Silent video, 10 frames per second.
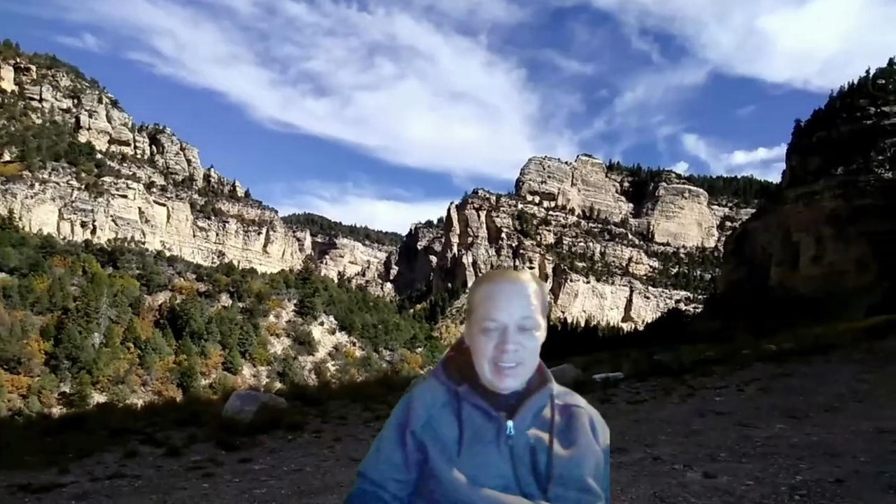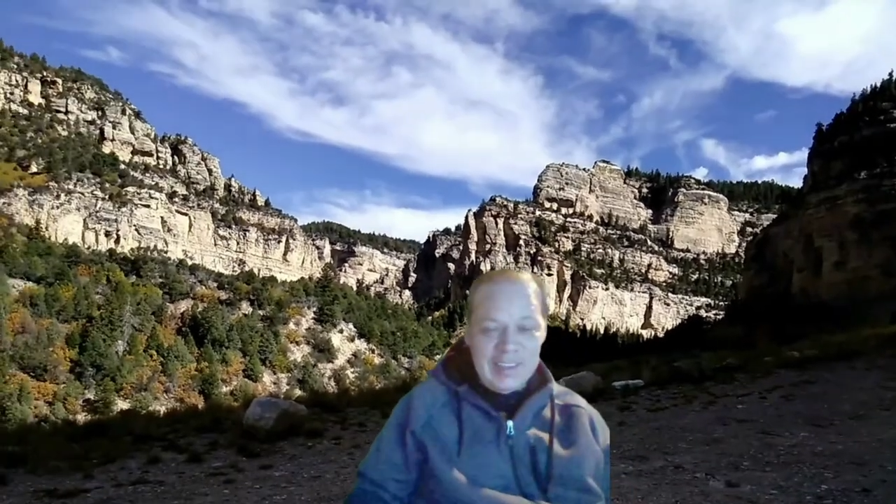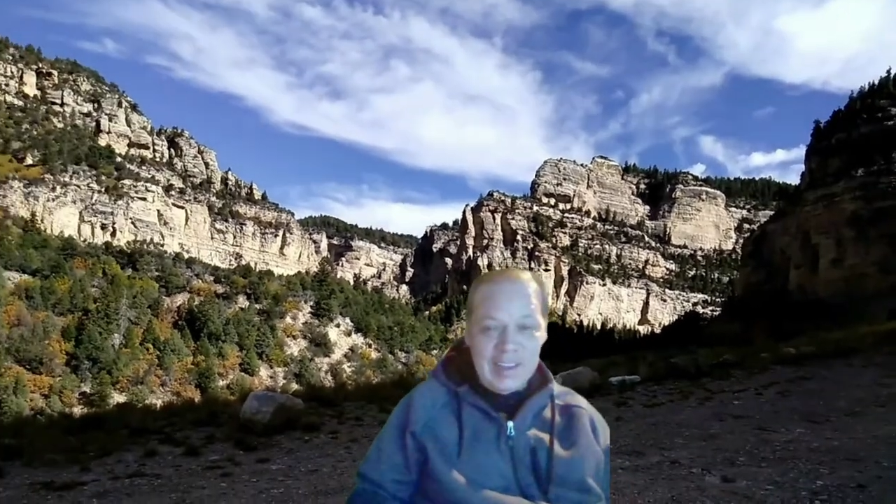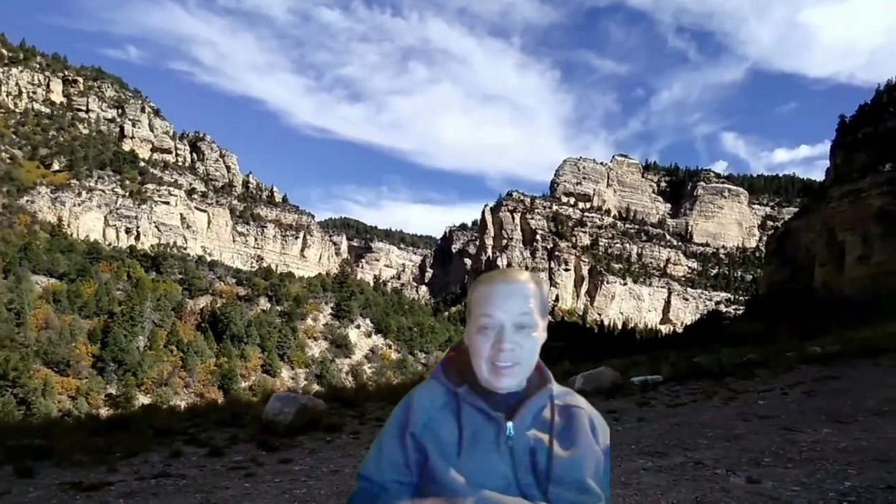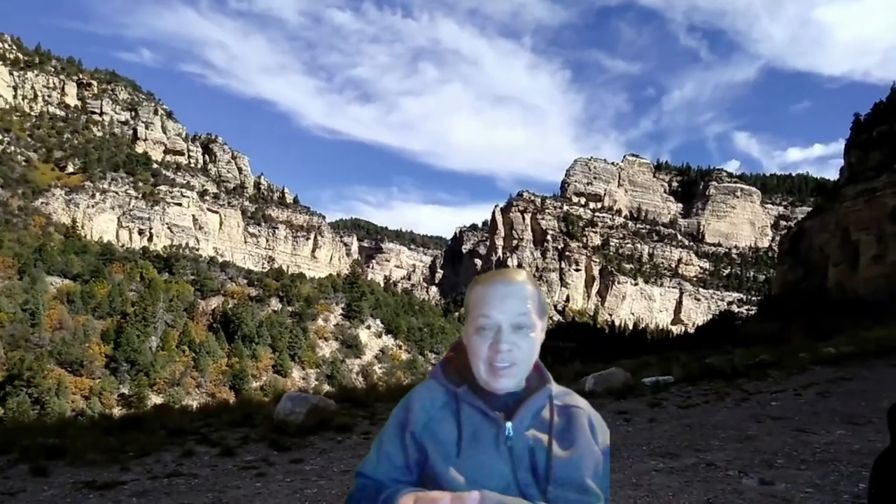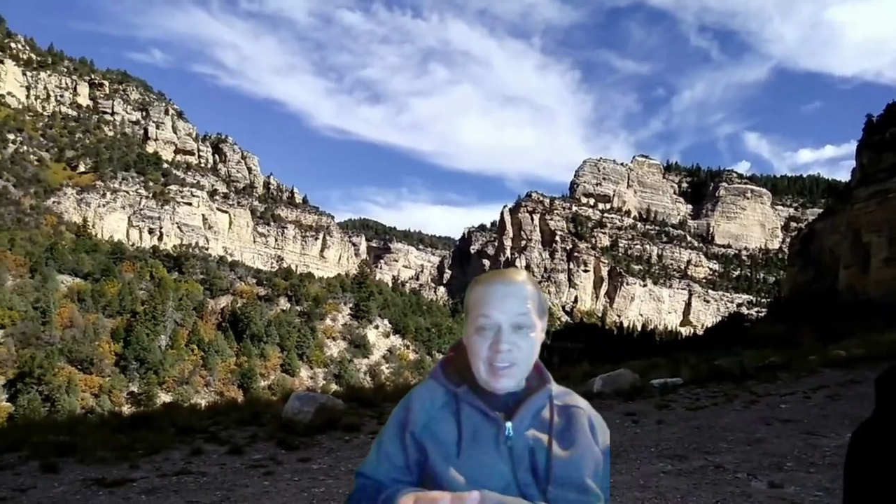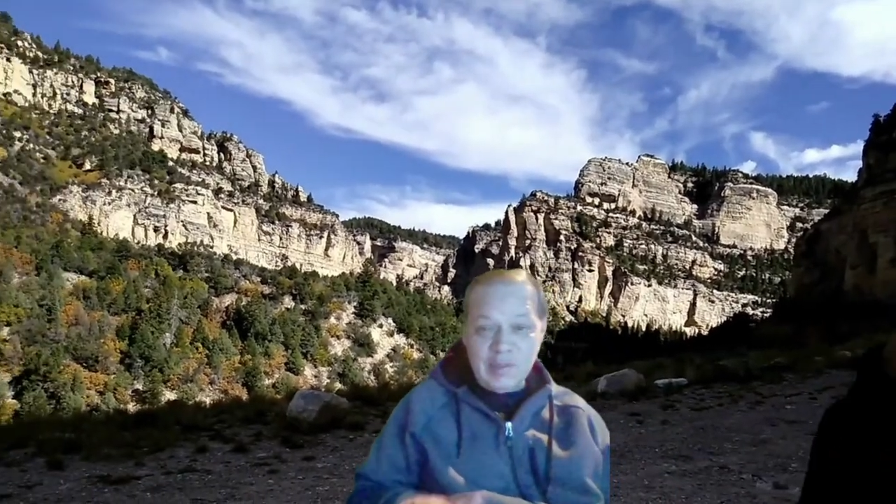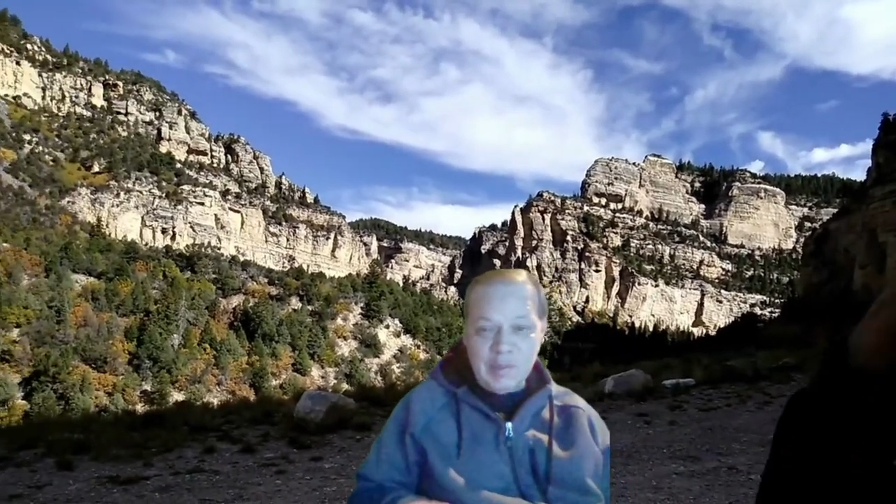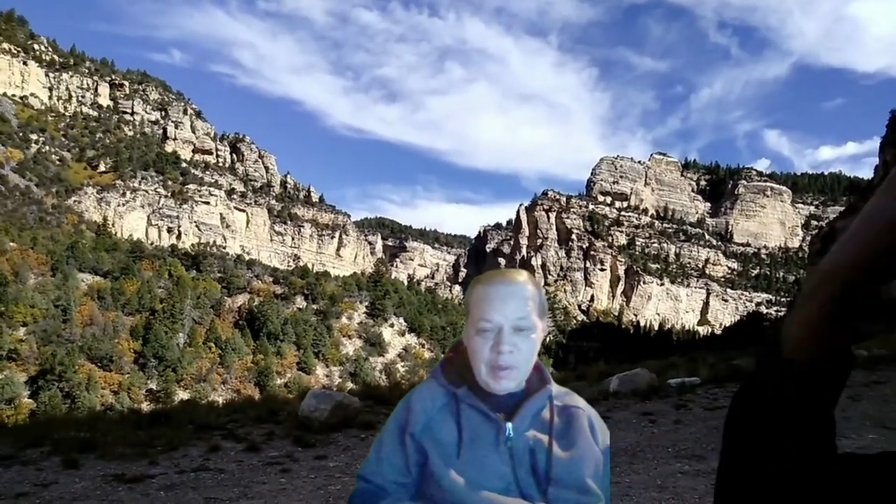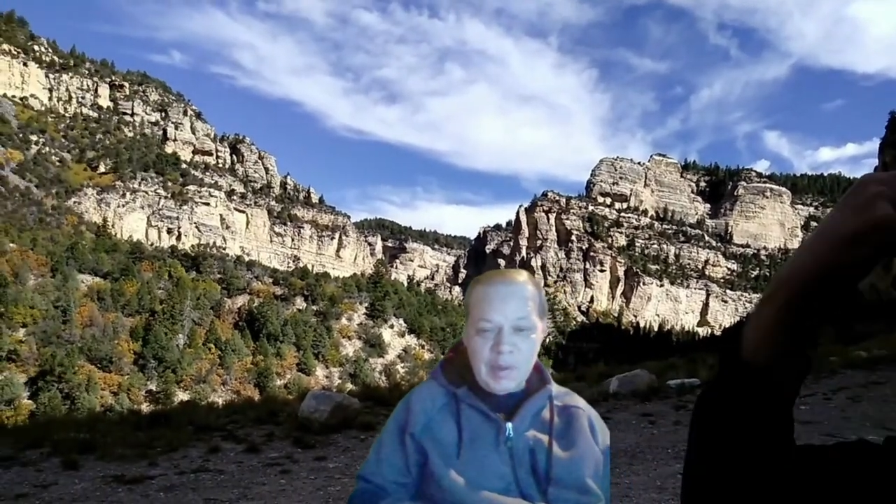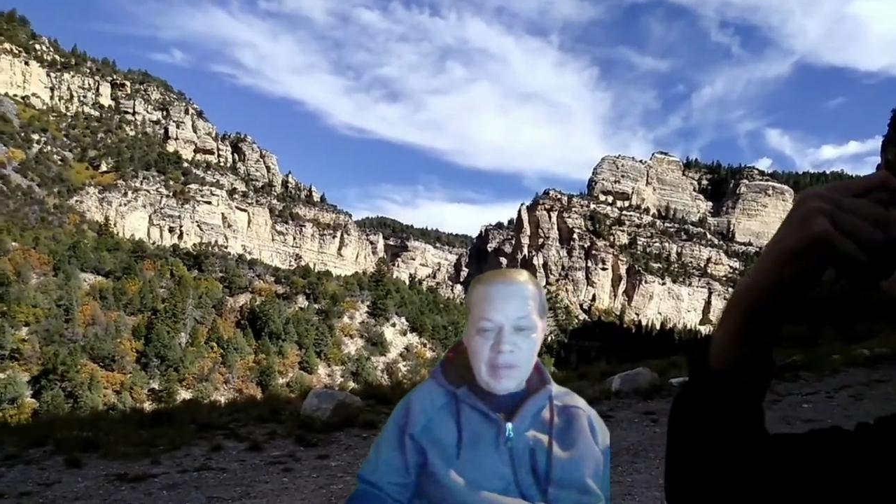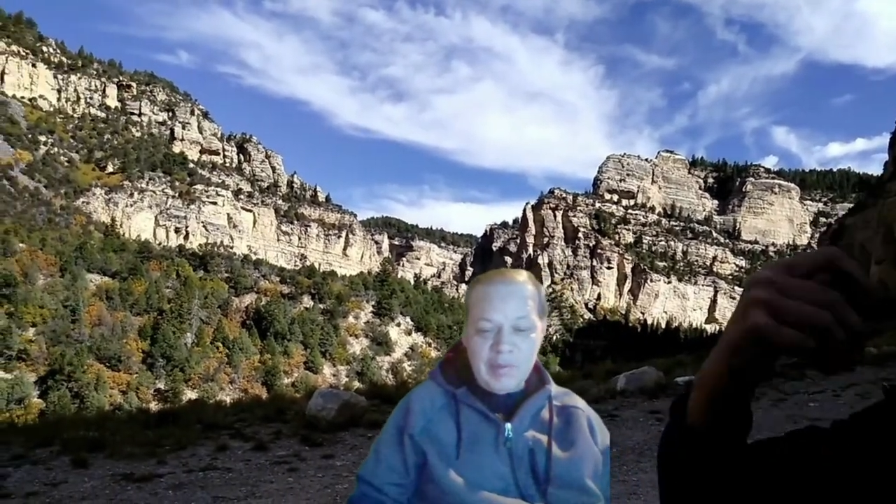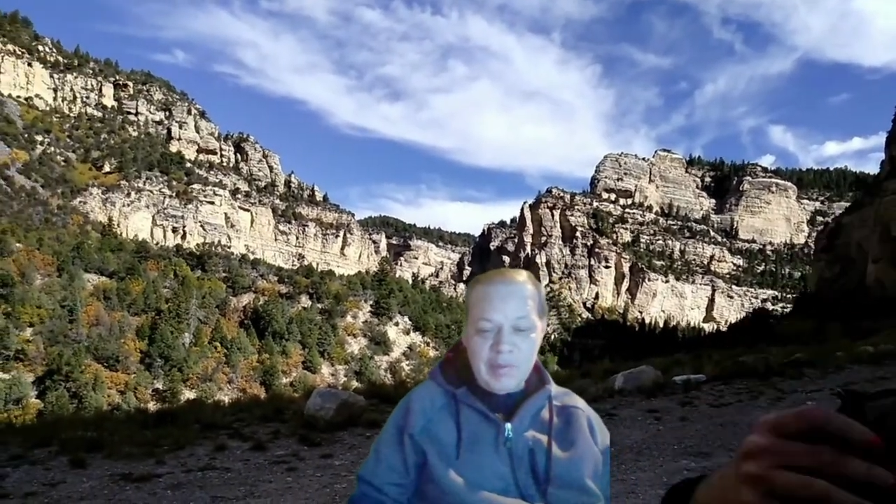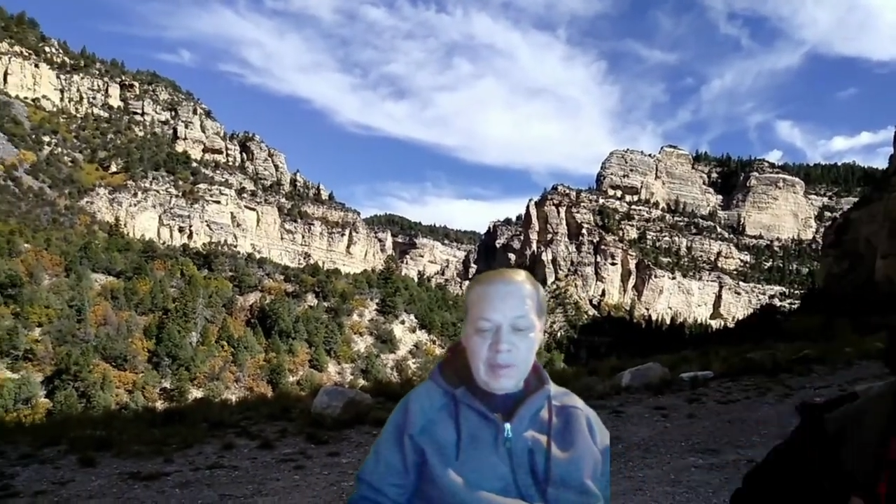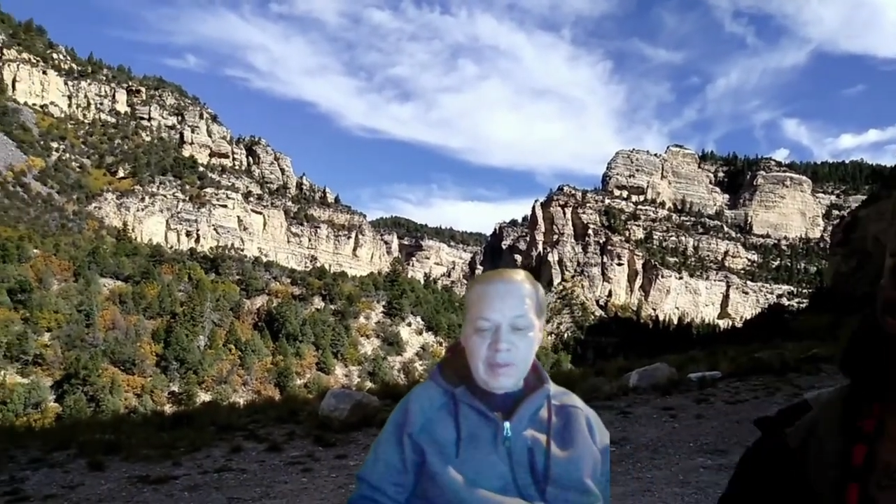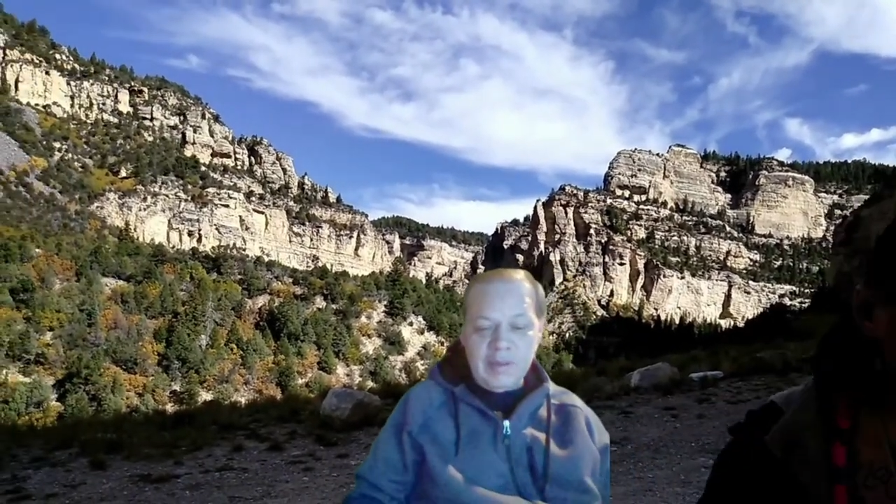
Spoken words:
that else comes to make your life a bit.